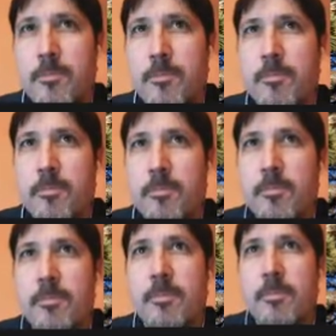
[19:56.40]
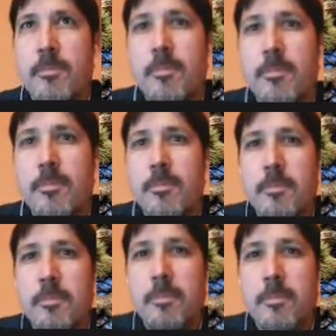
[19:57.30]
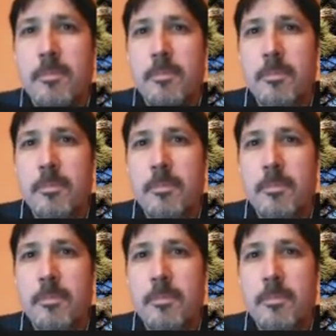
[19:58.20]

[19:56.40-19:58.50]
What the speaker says: [no speech]